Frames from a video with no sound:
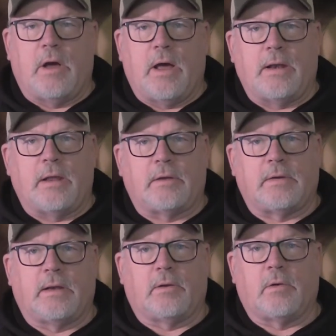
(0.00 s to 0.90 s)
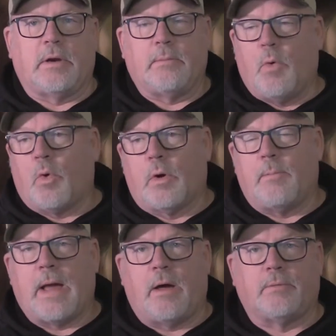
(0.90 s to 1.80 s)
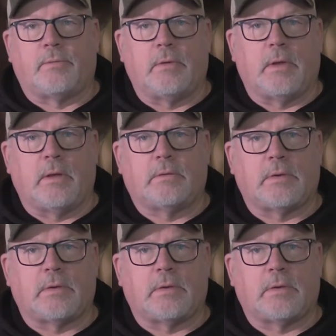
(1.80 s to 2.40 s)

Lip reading: on it and learning more about the